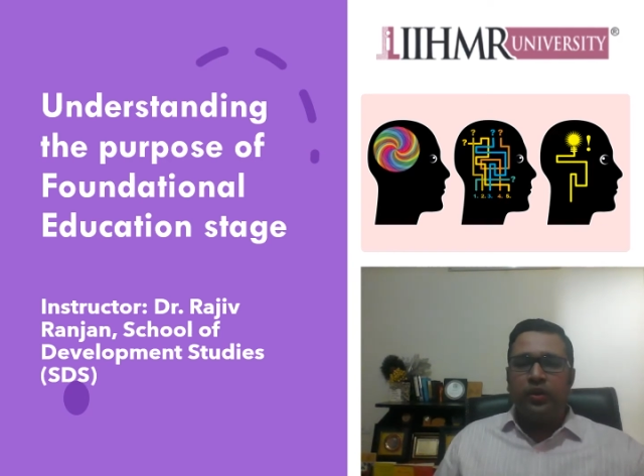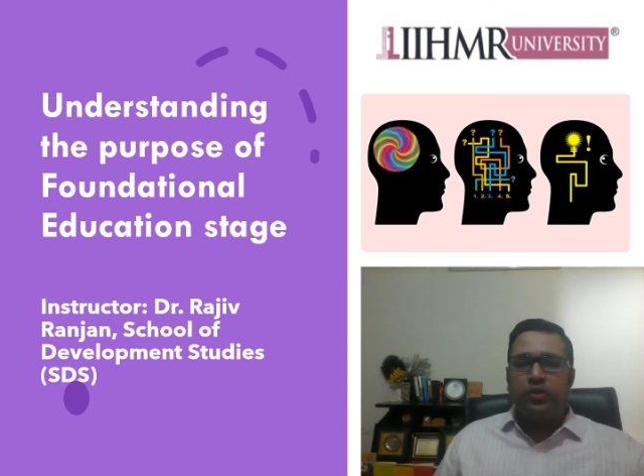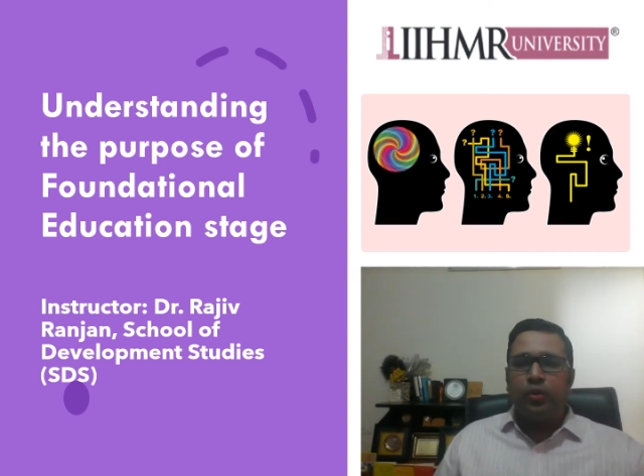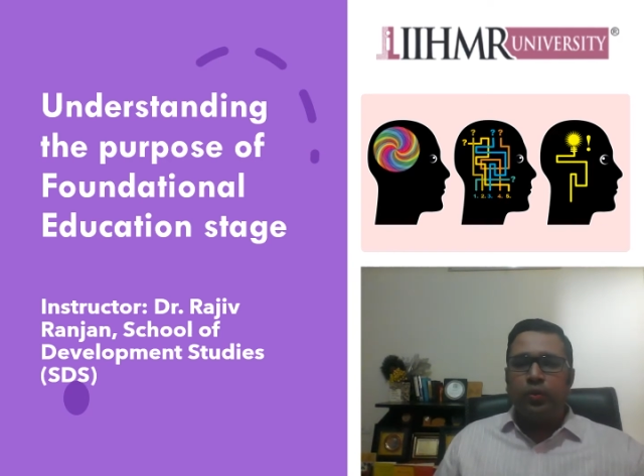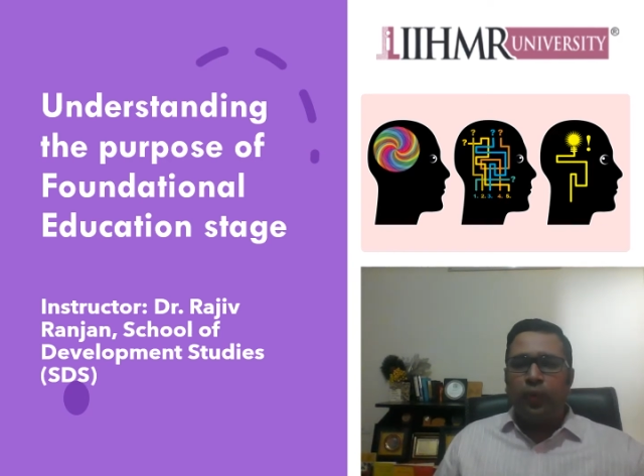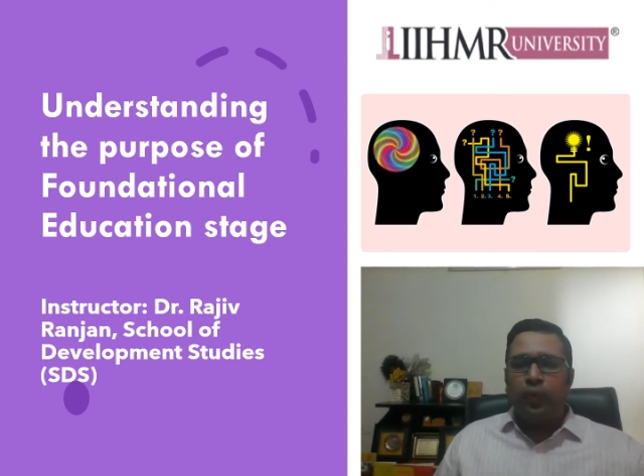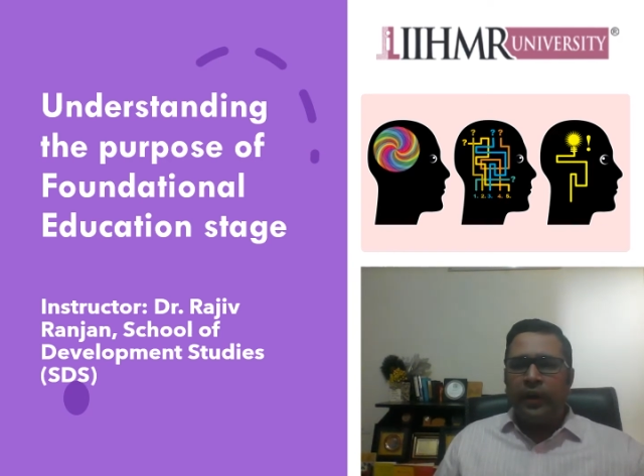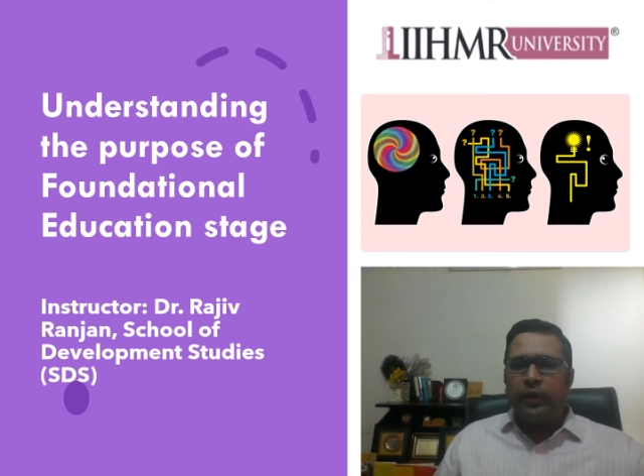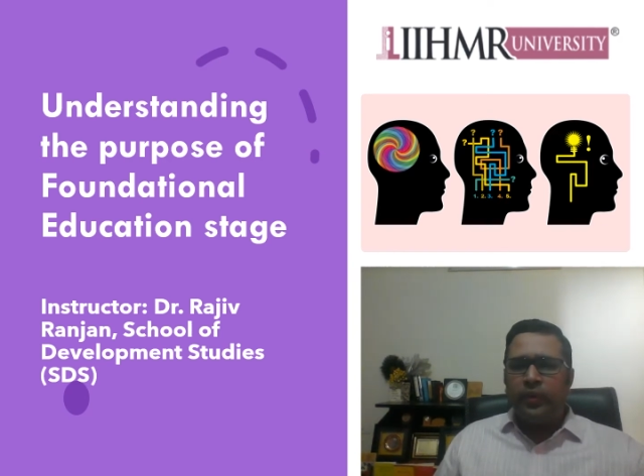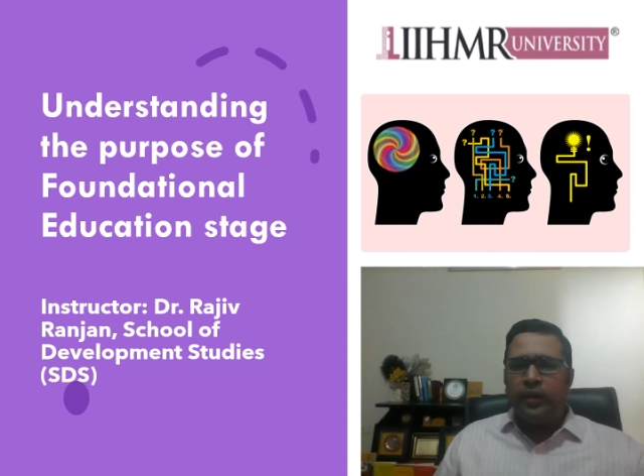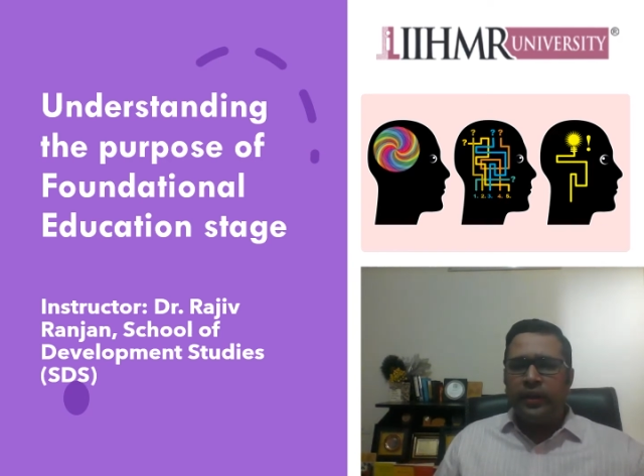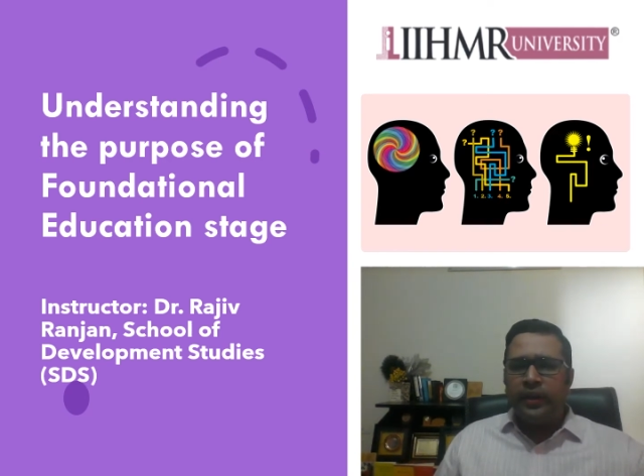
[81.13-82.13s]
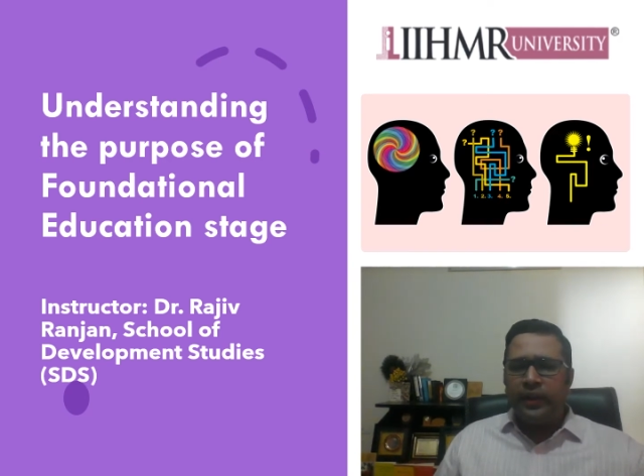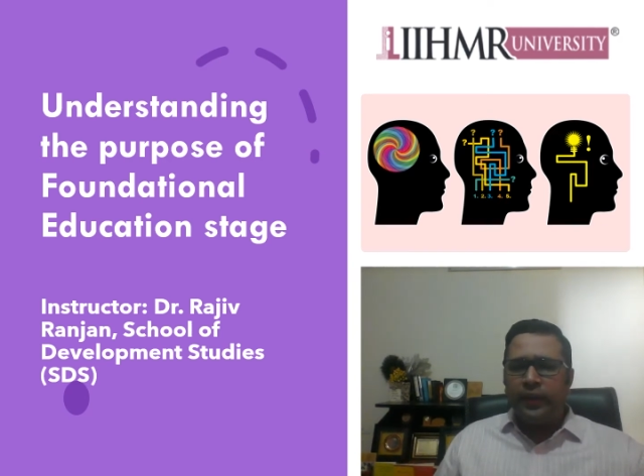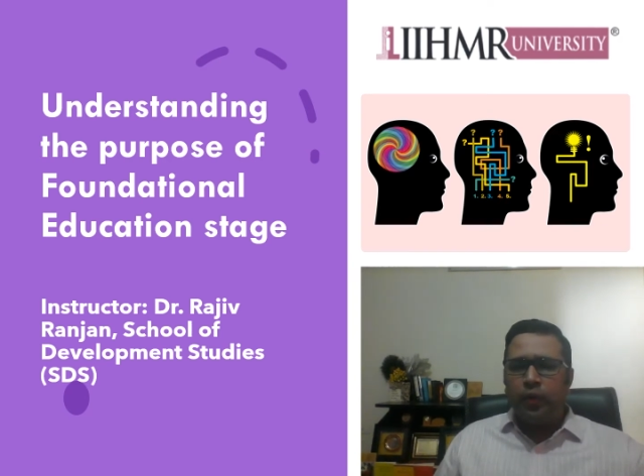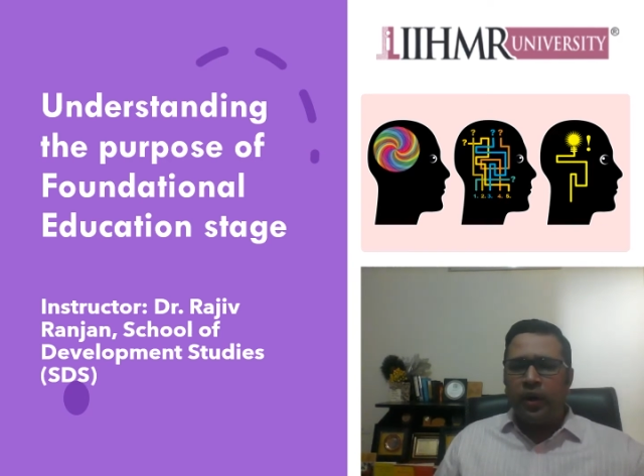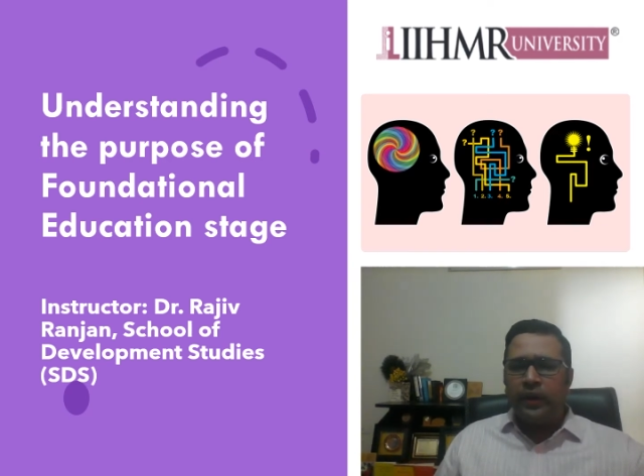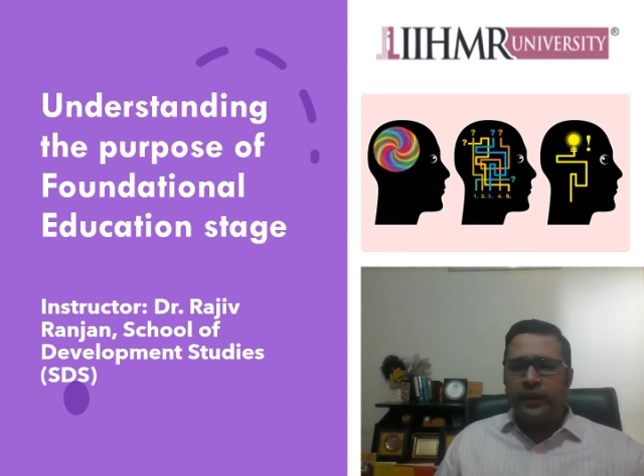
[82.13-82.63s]
So what we need
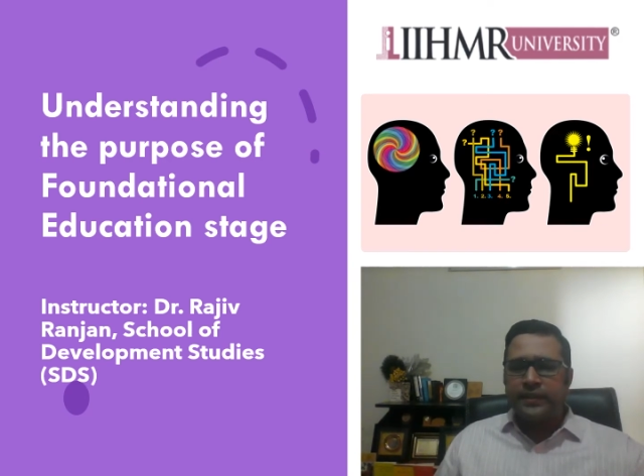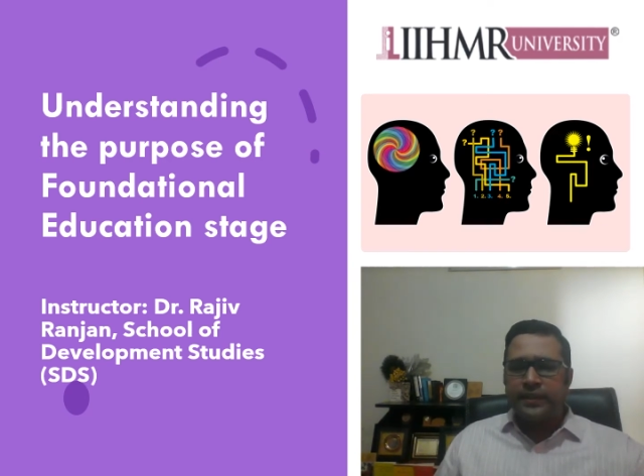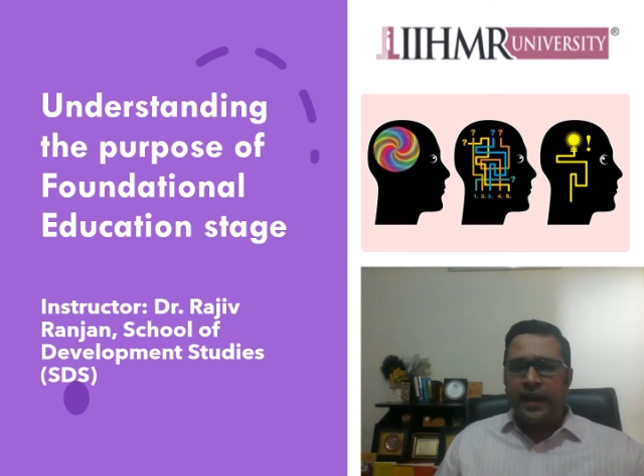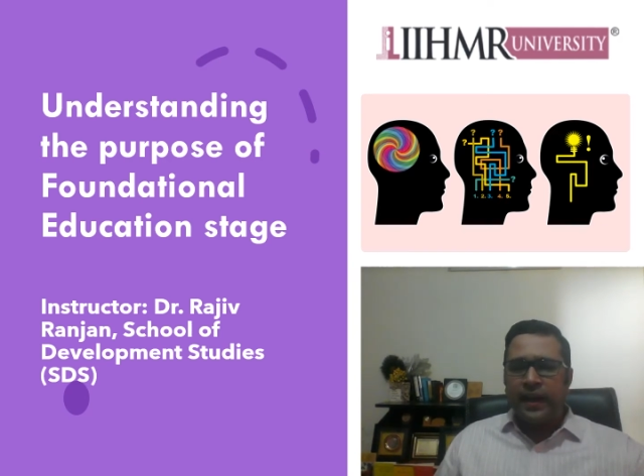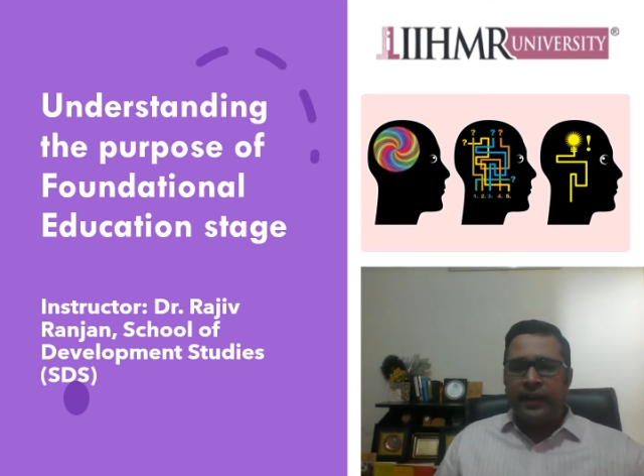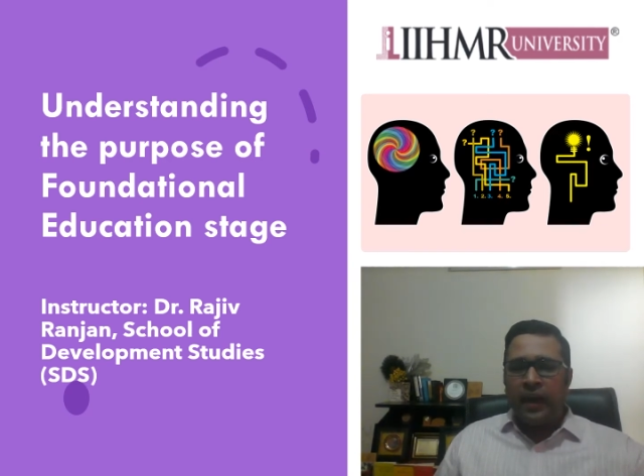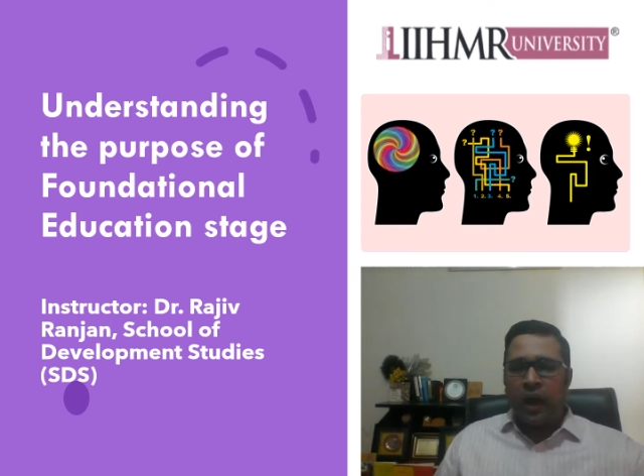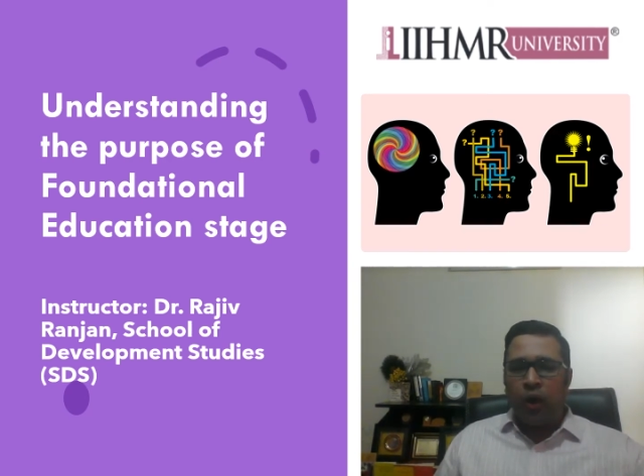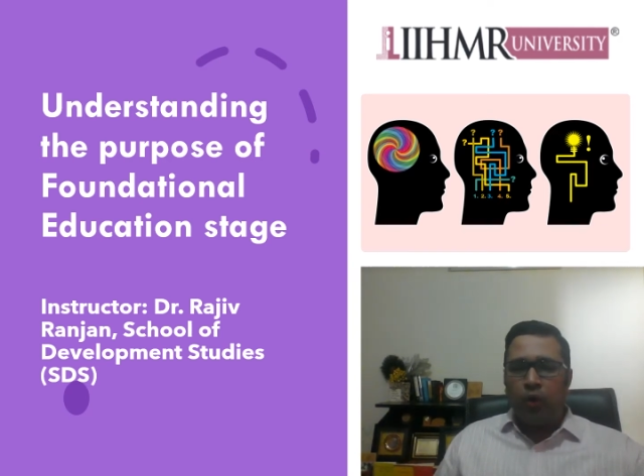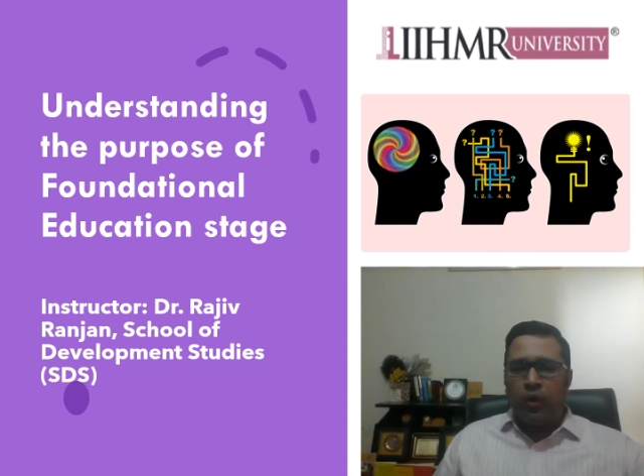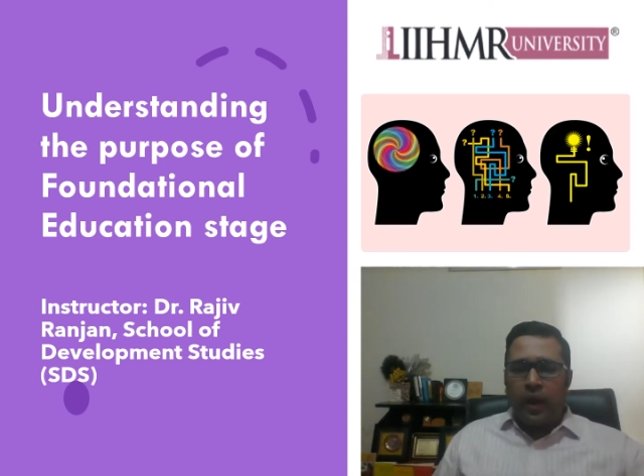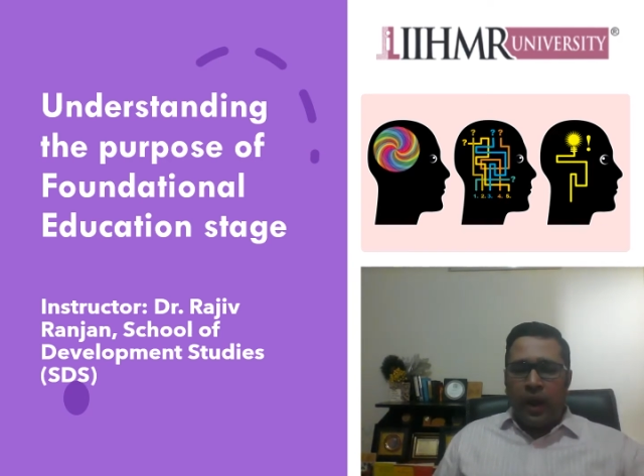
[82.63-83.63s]
to understand now,